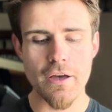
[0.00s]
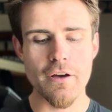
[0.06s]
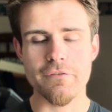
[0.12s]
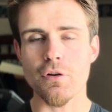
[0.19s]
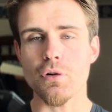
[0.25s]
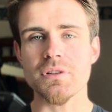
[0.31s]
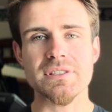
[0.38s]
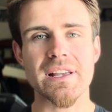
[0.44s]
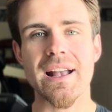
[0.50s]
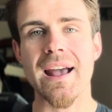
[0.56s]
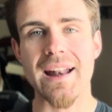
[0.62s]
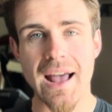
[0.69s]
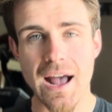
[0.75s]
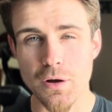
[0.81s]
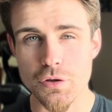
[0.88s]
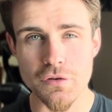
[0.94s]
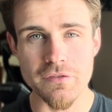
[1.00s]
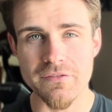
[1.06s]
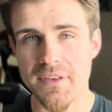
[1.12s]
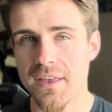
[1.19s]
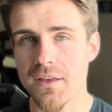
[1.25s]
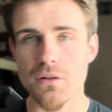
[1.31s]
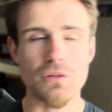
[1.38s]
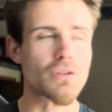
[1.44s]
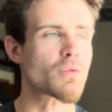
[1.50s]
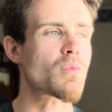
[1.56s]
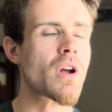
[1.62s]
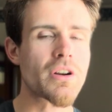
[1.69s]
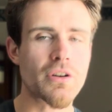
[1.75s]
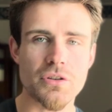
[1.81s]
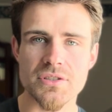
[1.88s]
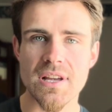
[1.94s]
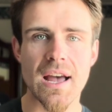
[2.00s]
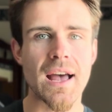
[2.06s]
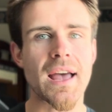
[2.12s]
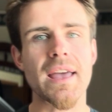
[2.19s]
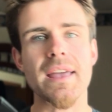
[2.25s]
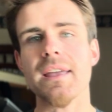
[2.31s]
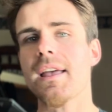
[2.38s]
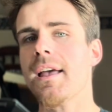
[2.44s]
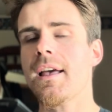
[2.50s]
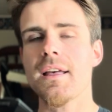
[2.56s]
focusing on how you feel, a runner's high,